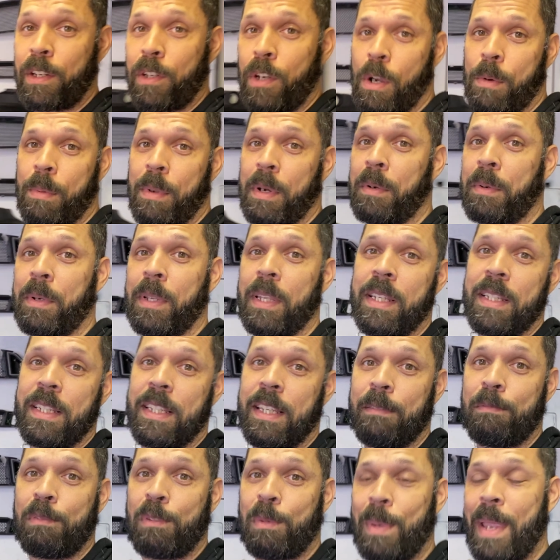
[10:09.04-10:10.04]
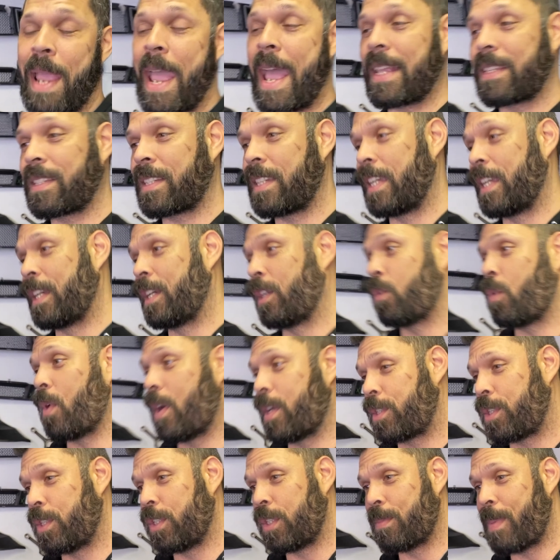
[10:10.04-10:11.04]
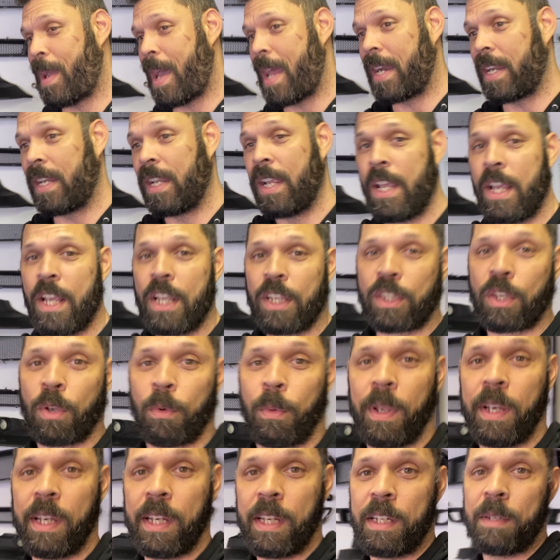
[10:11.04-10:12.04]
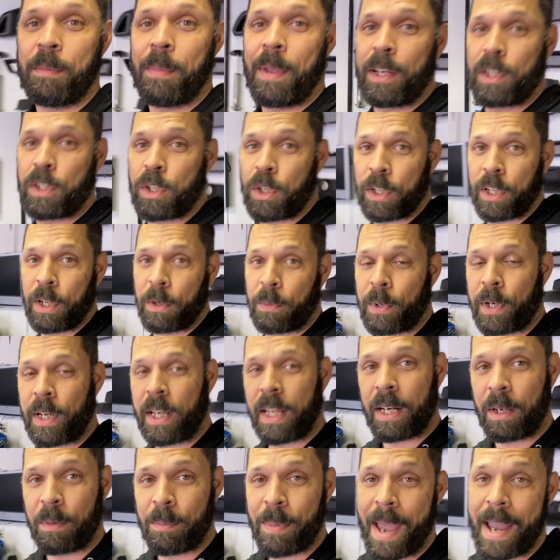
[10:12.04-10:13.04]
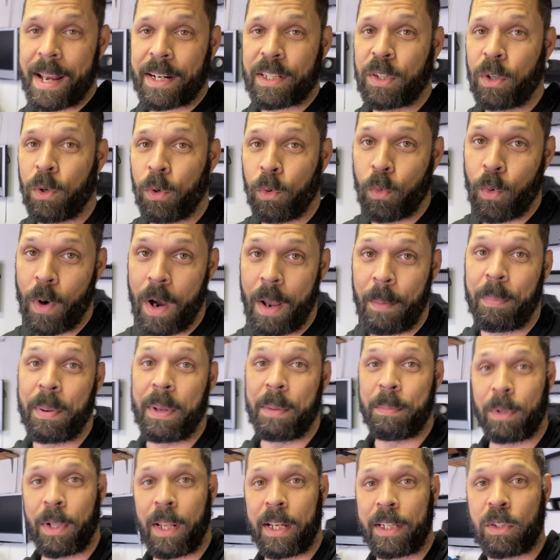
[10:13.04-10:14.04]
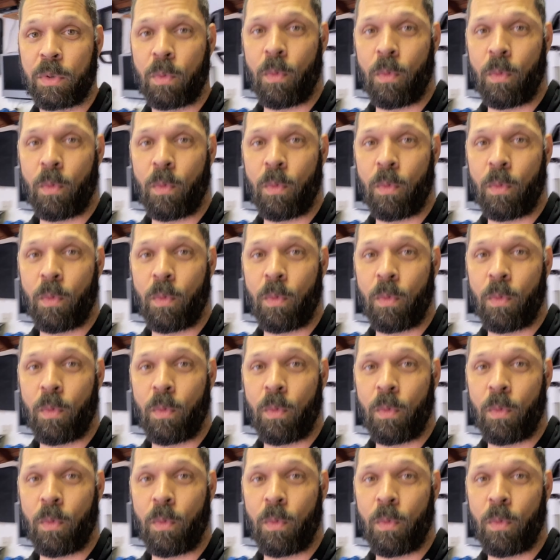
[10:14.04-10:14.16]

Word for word: Nobody really seems to be asking any questions about it. So we need to make sure that we're getting back to what people like to